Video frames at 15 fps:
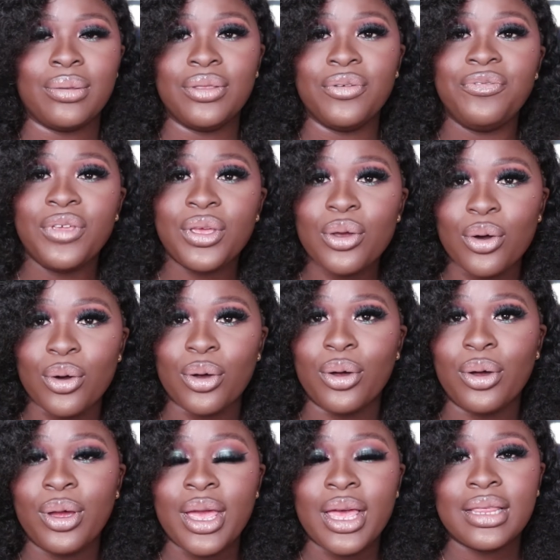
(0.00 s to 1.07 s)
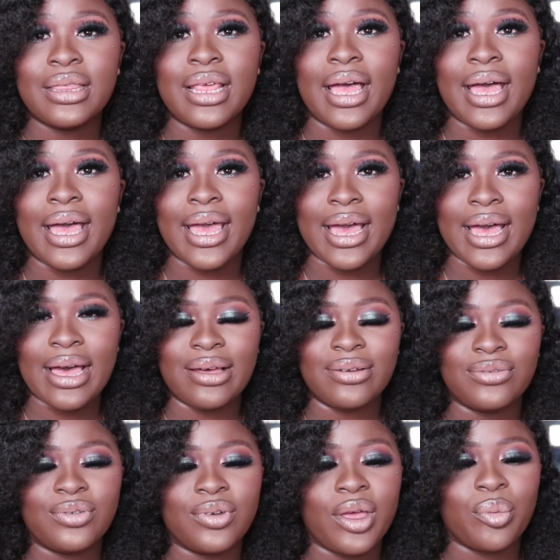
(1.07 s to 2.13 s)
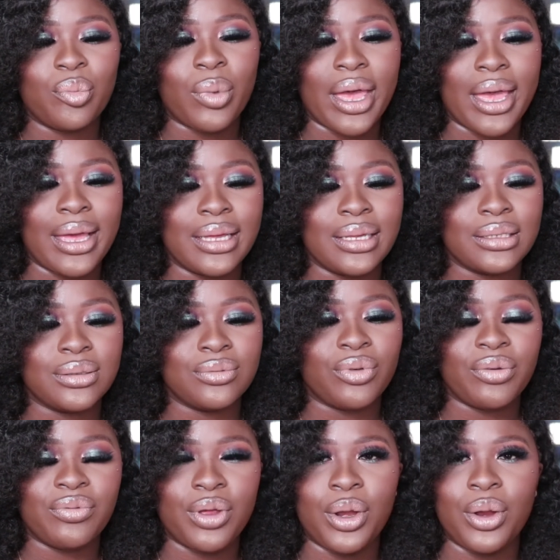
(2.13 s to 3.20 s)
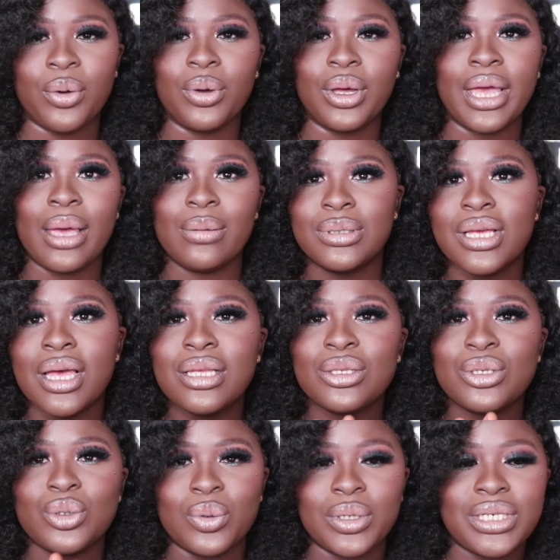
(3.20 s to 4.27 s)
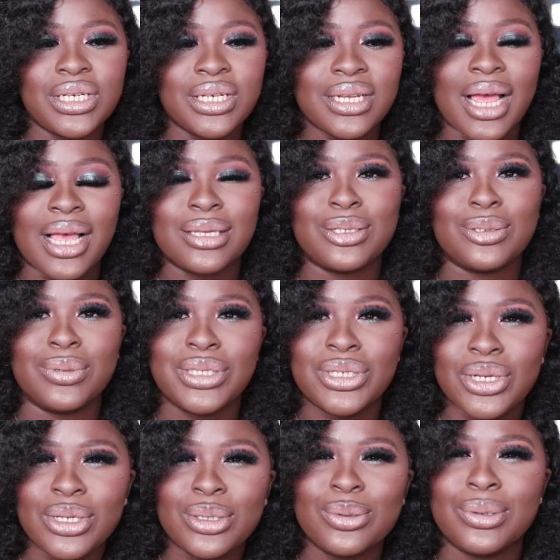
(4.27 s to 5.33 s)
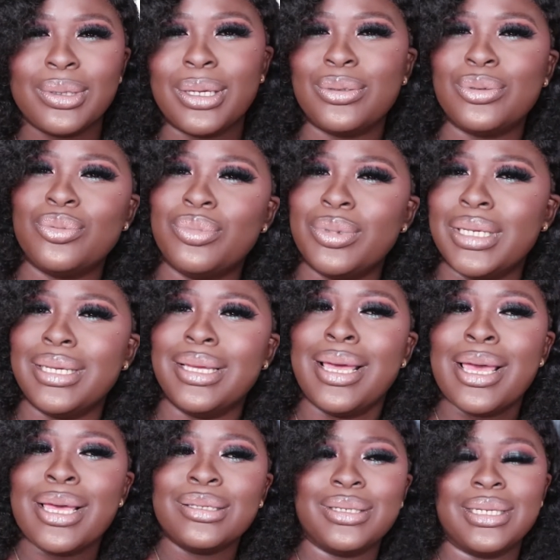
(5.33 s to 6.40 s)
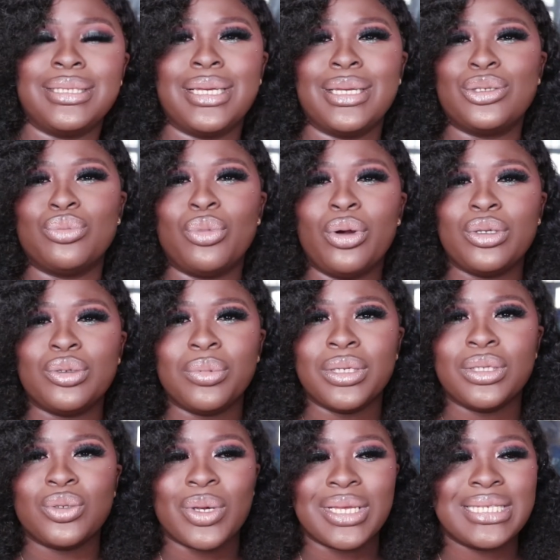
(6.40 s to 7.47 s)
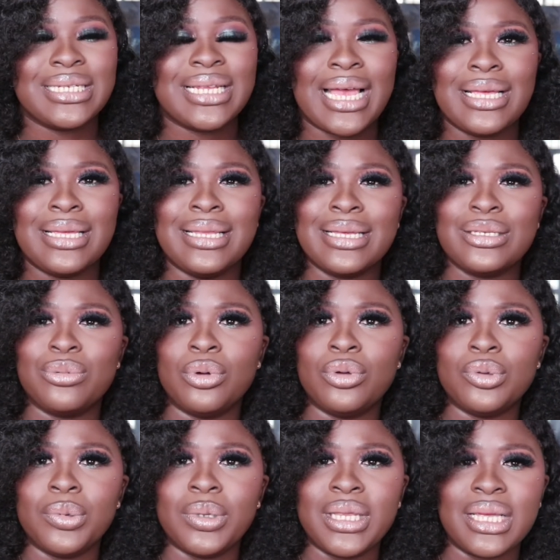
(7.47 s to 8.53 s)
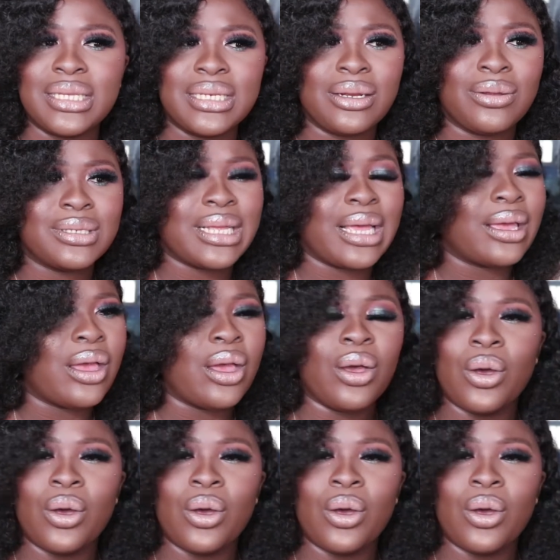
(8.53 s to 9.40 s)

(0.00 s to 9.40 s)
the figure that I have in my revenue kept switching and switching. Today it will be twenty-eight, tomorrow it will be twenty-nine, next month it will be thirty. I was like,